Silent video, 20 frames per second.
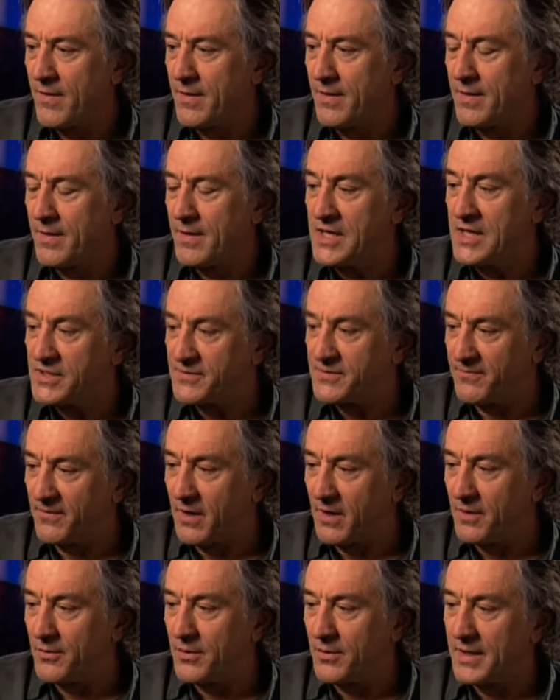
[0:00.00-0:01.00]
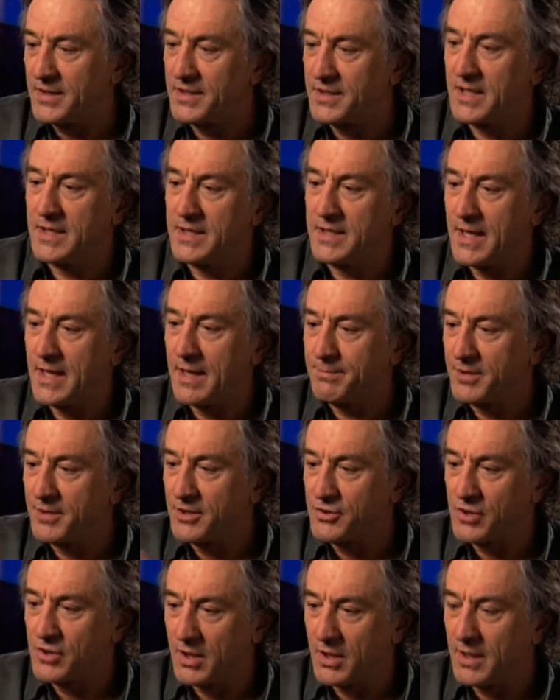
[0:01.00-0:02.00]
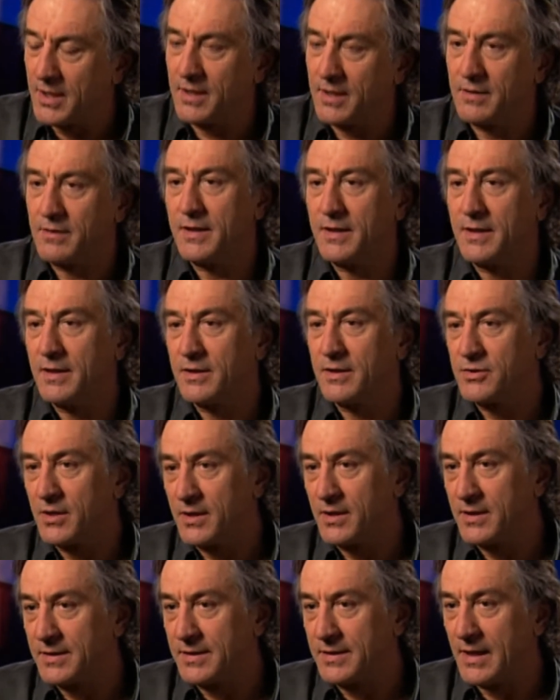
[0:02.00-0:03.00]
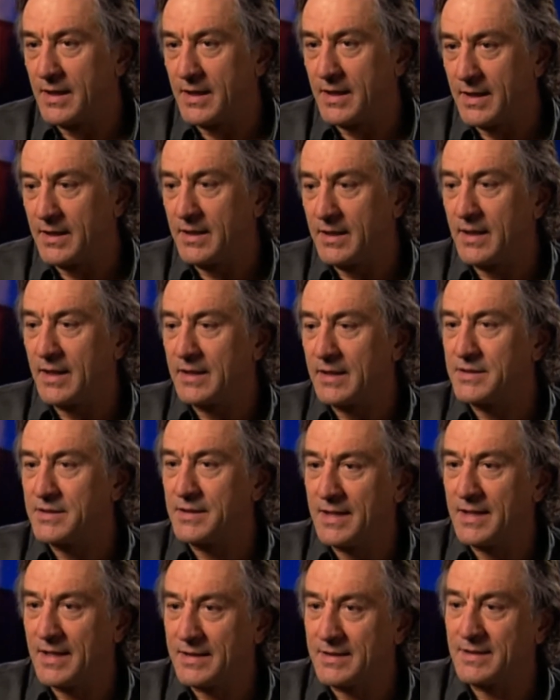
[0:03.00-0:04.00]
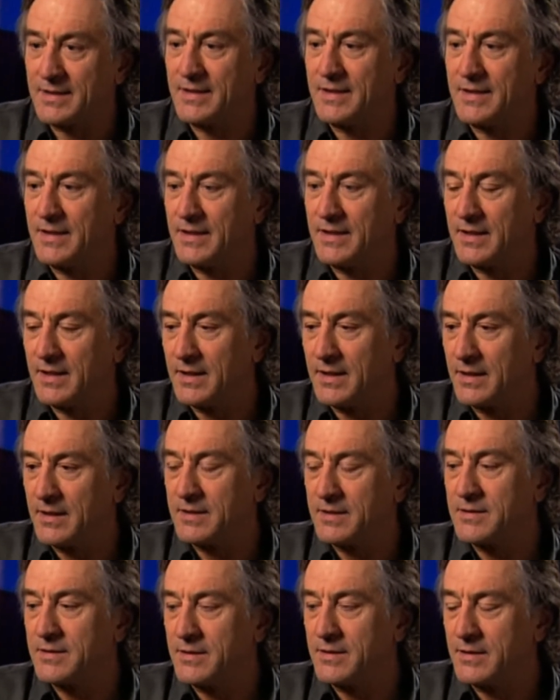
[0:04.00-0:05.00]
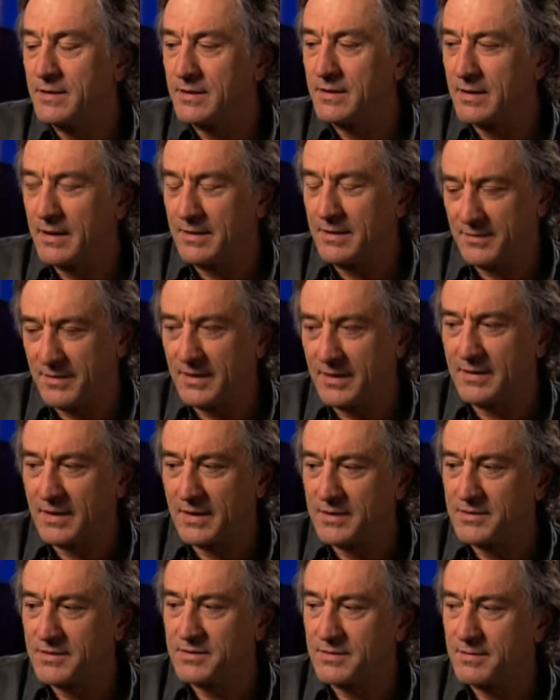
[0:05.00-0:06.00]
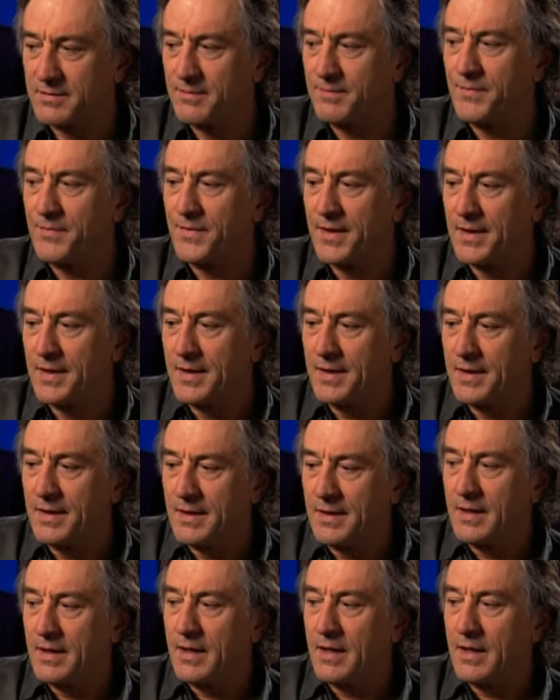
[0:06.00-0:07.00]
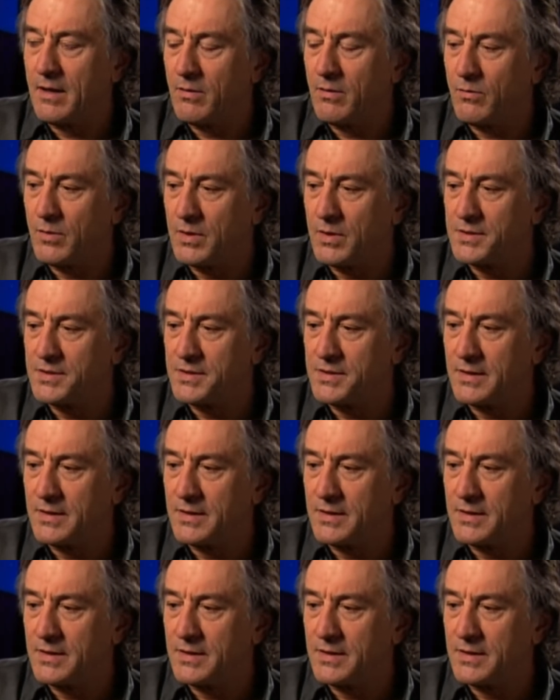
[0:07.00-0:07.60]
his father had kidnapped a child, and the child died accidentally. I think that's how it was,